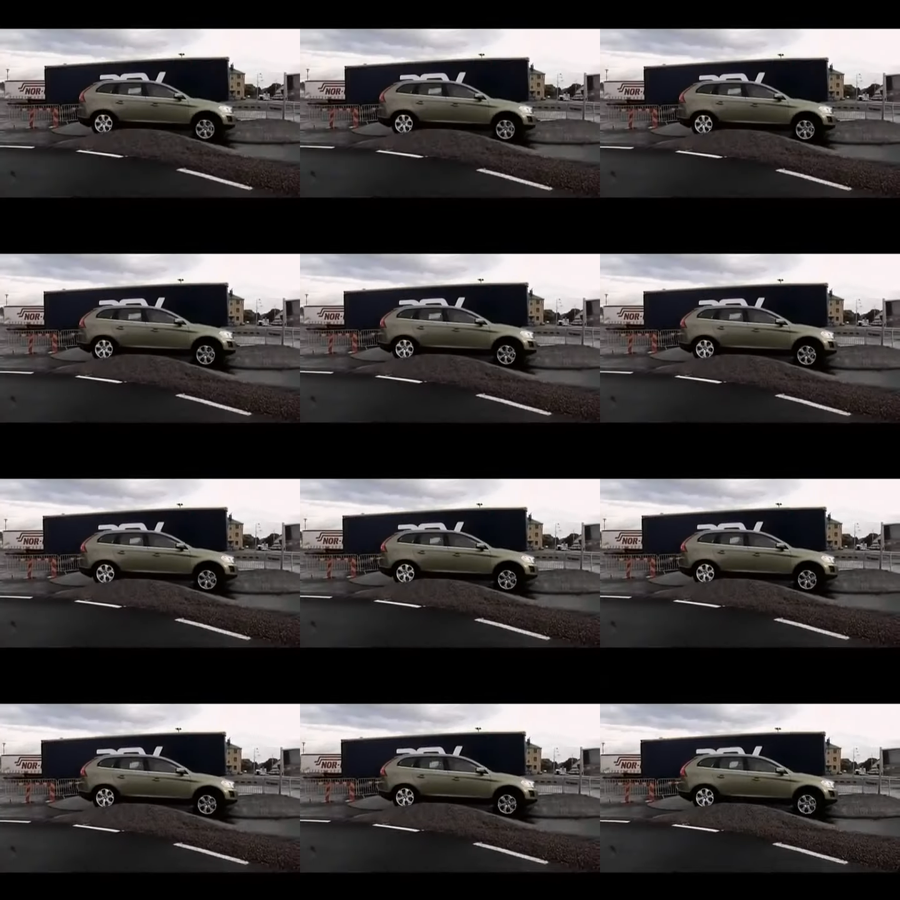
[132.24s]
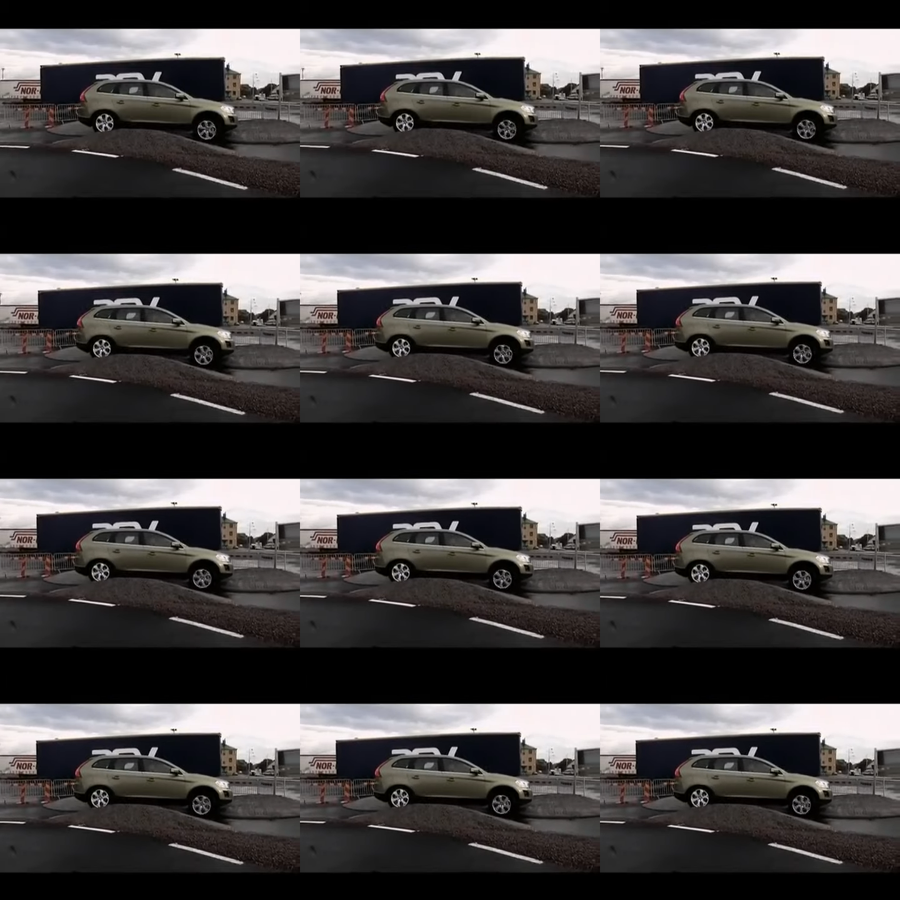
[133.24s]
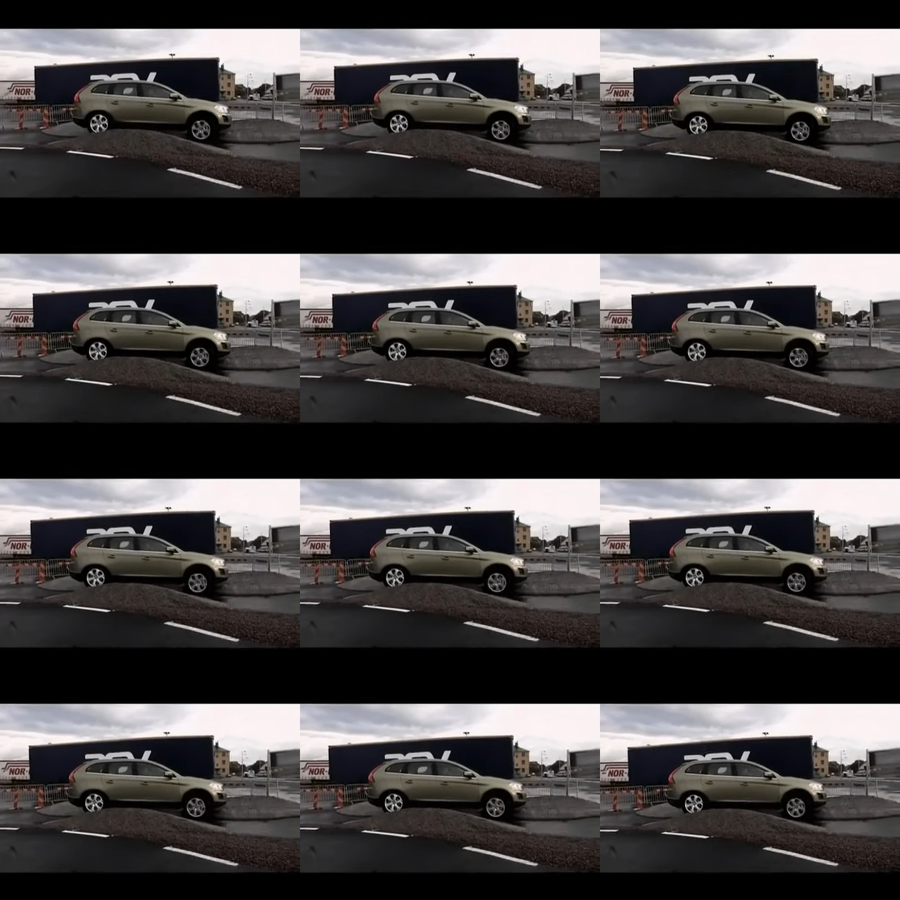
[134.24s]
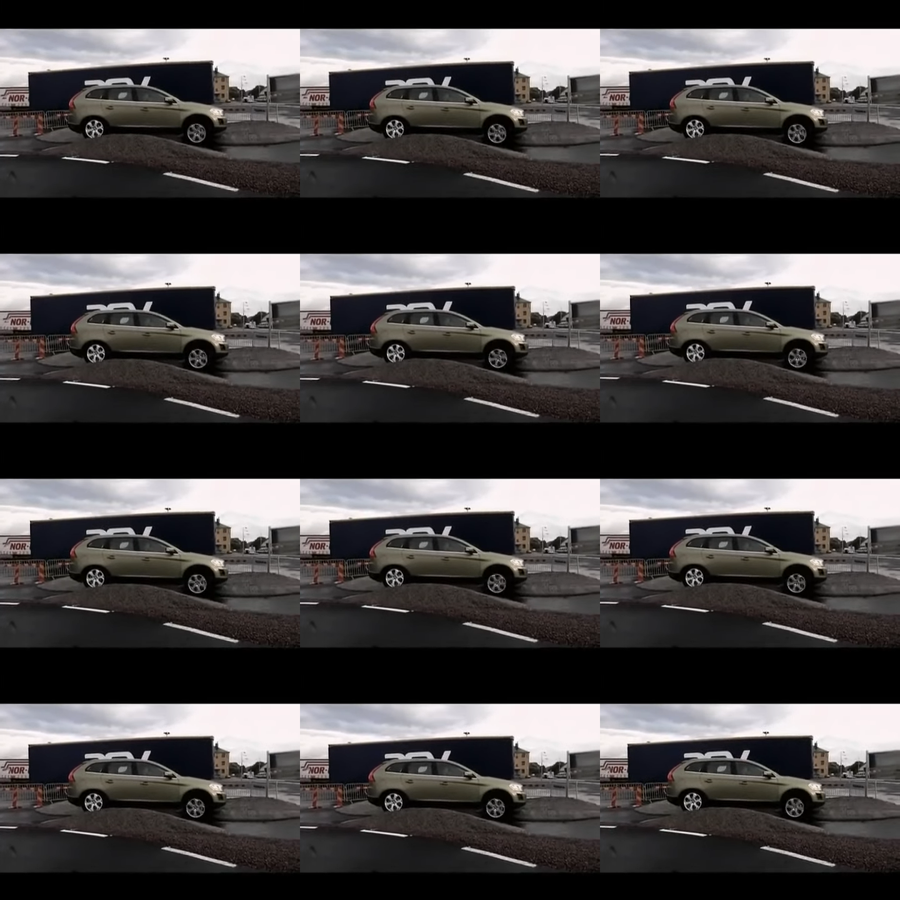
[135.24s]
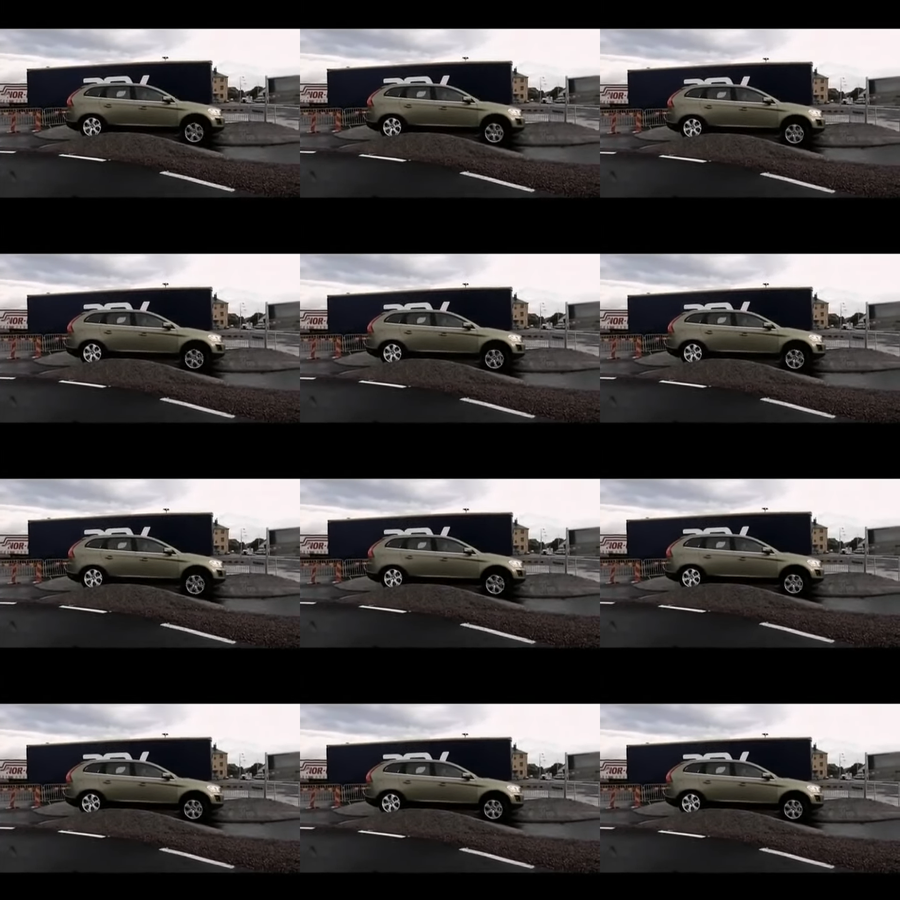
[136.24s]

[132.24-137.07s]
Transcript: No face is visible, so there are no lips to read.